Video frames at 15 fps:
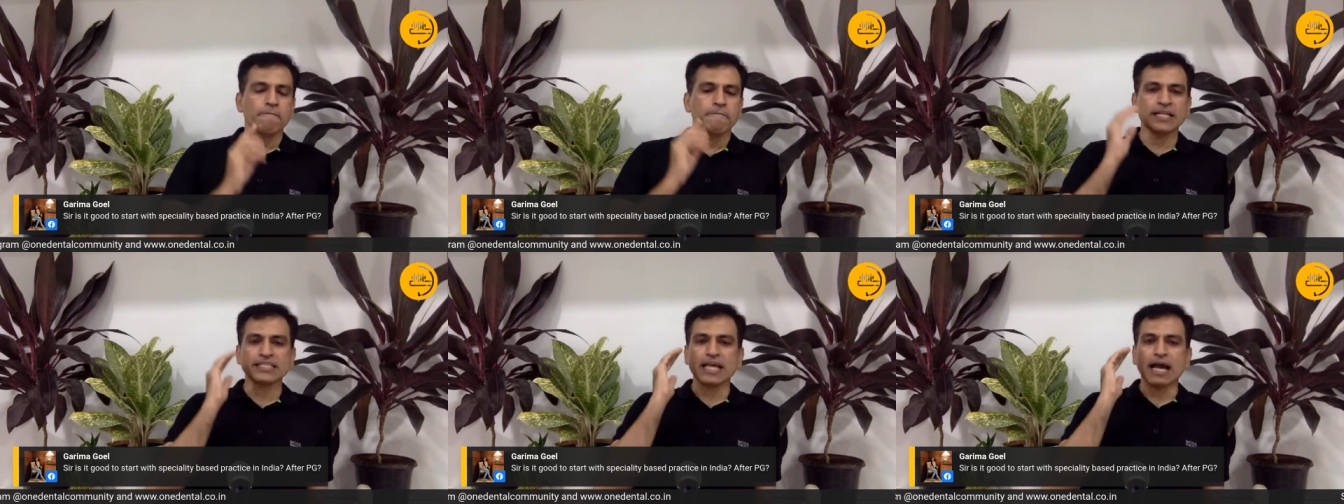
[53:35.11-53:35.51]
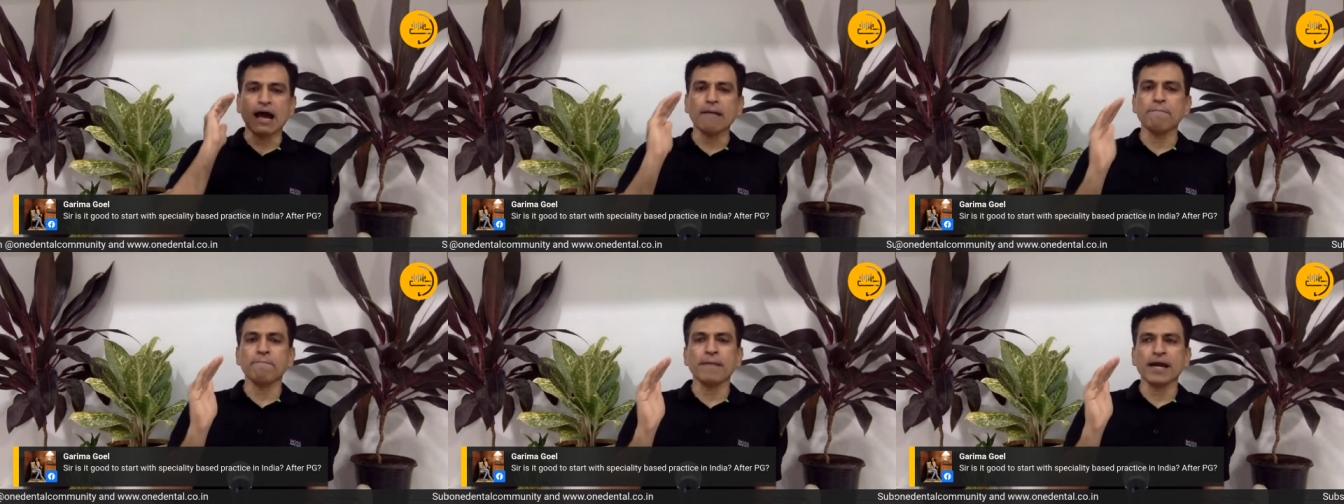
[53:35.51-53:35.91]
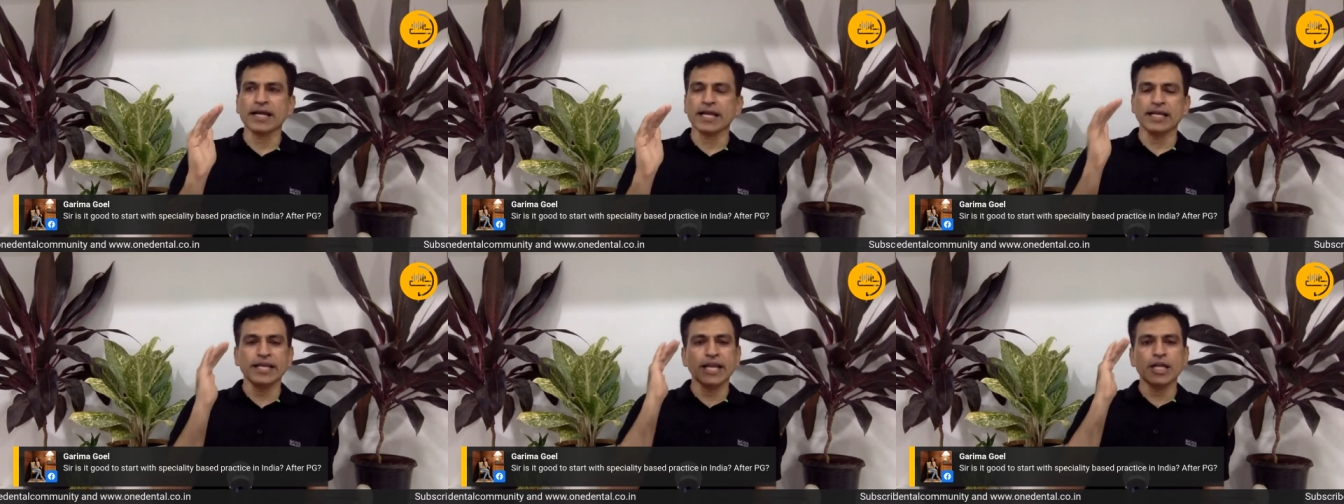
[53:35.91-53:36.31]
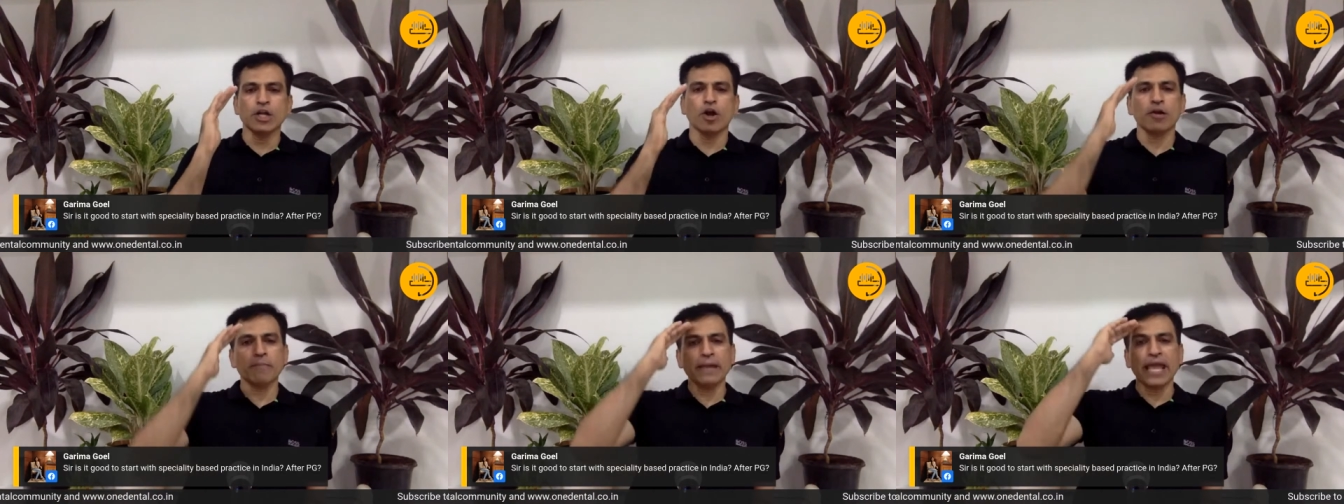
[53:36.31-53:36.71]
When I say upmarket, need
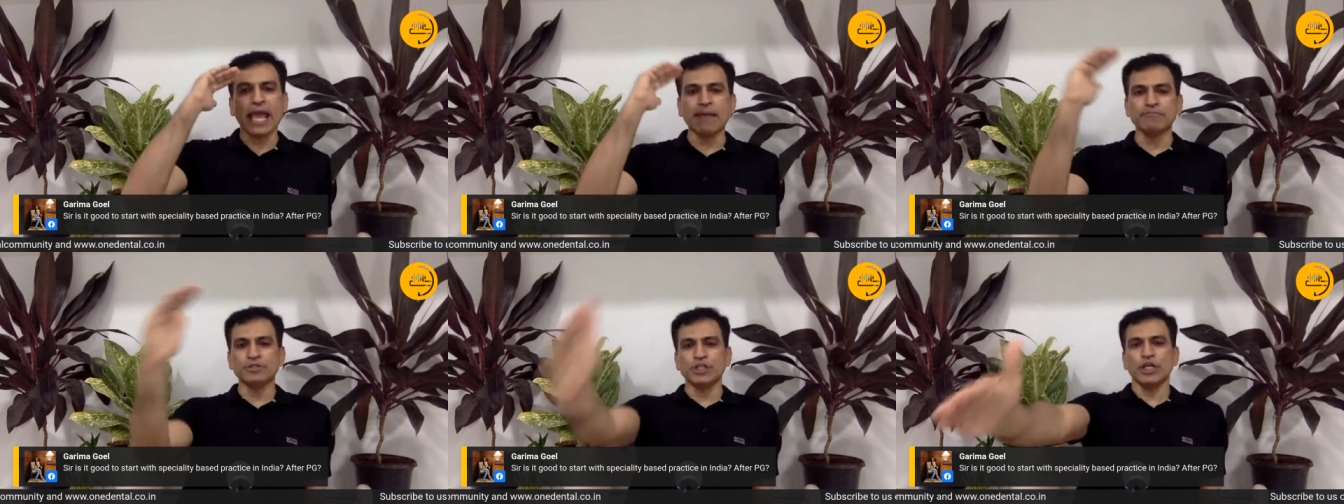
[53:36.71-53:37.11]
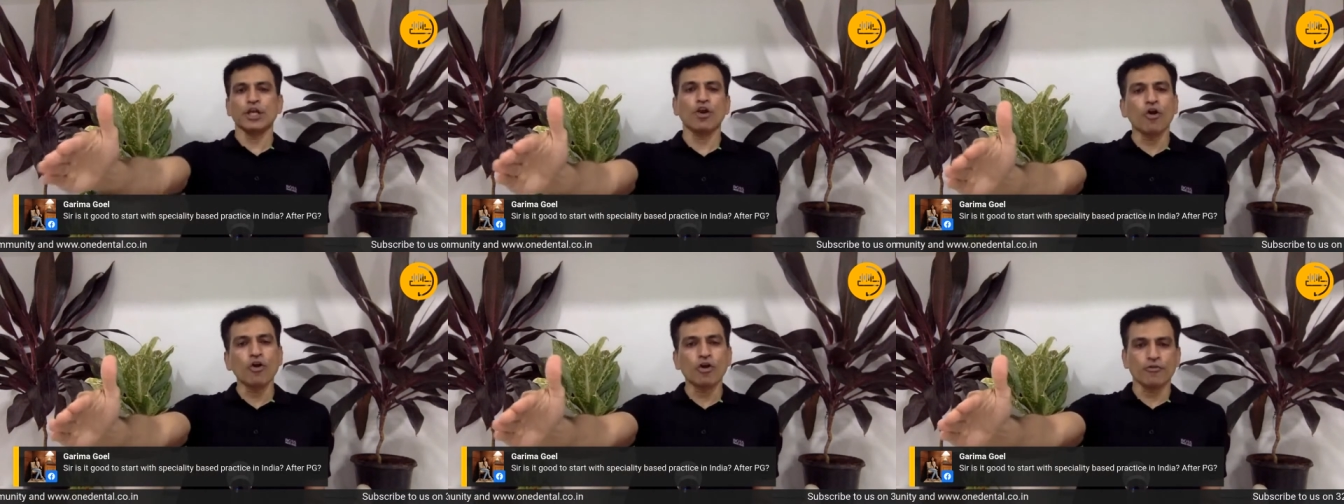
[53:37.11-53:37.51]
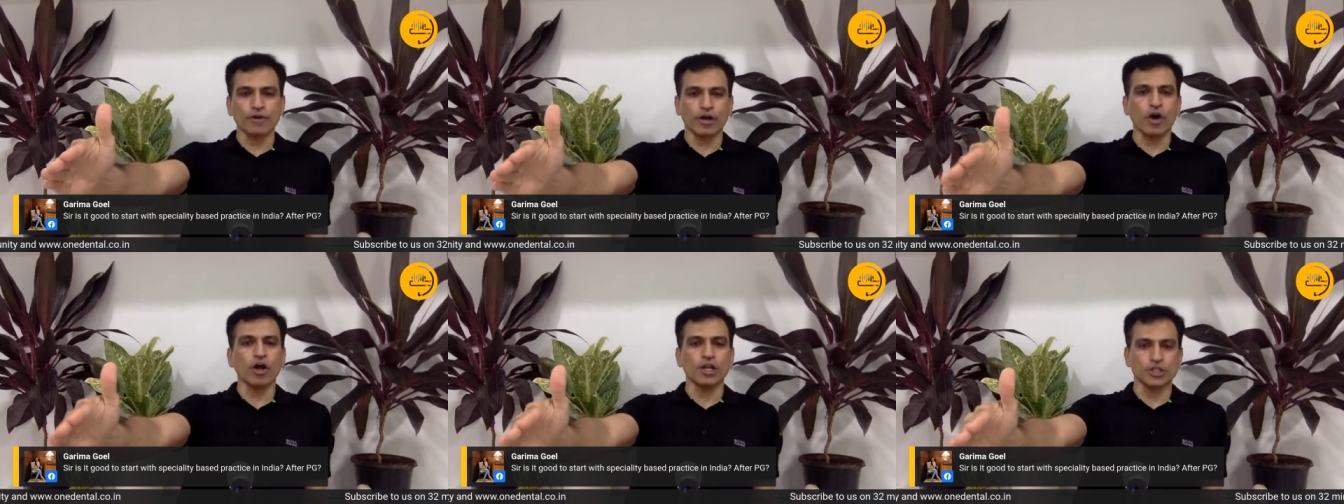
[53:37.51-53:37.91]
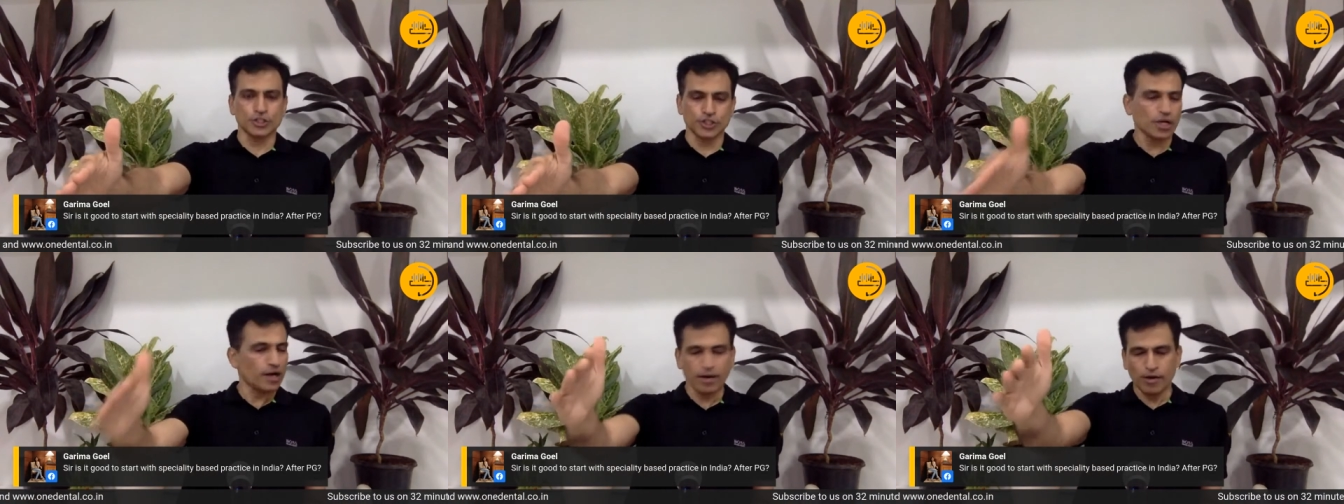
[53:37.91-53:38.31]
not be MG Road of a college
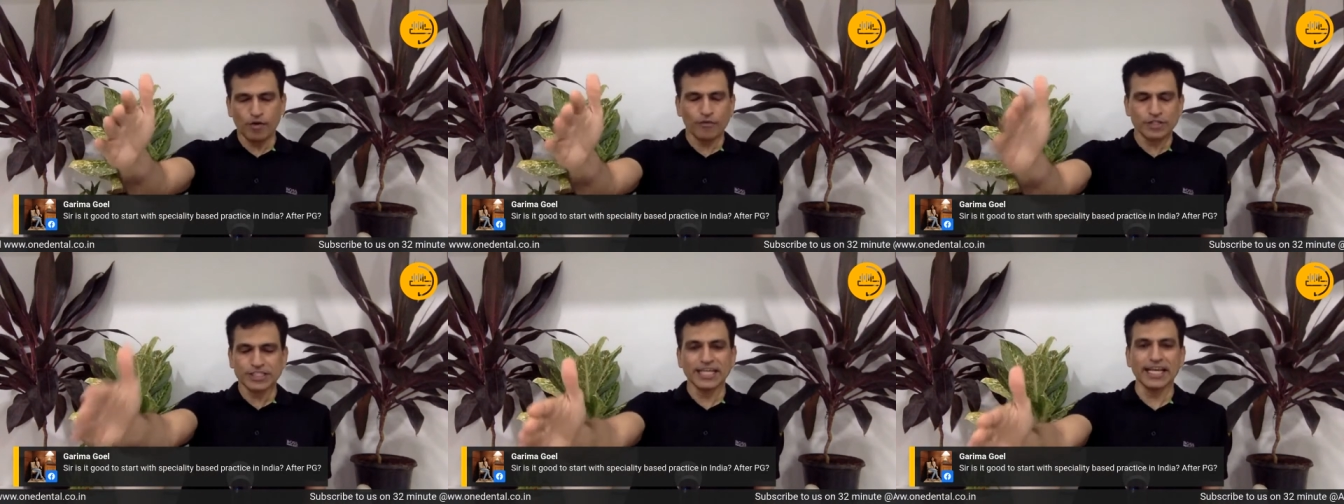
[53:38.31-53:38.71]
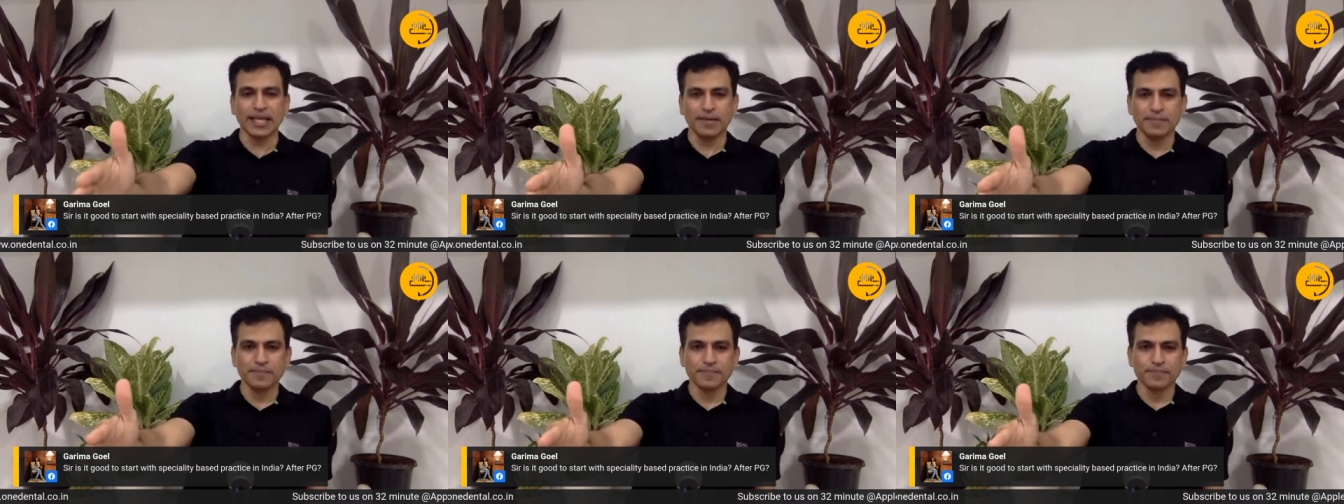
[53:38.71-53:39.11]
of a city.